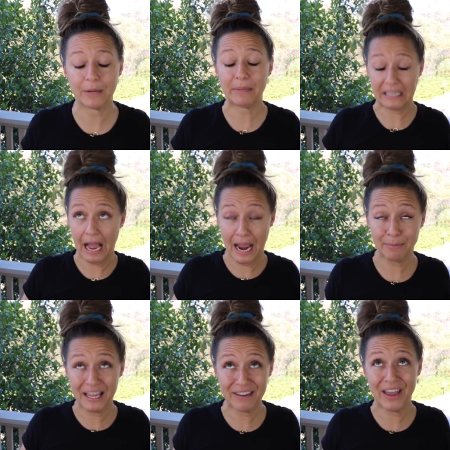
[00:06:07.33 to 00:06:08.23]
And I'm like,
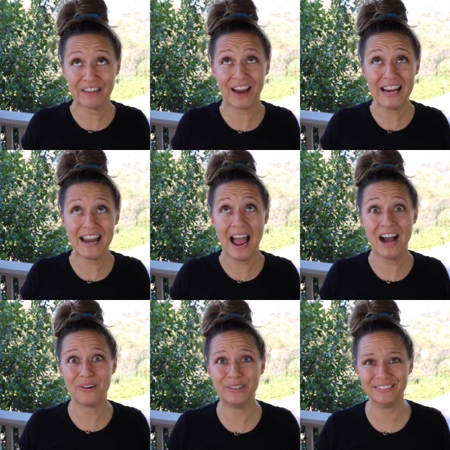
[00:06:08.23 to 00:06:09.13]
I'm leaving right
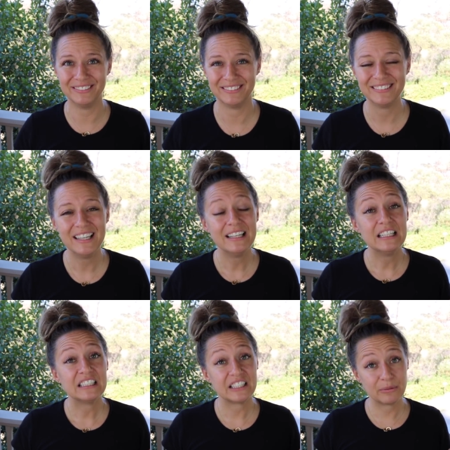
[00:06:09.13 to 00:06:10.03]
now.
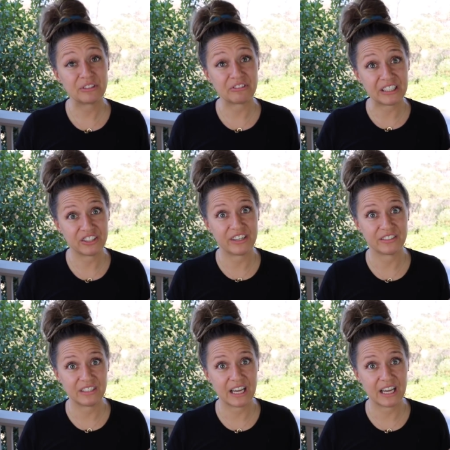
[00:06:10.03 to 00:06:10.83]
This was really stressful,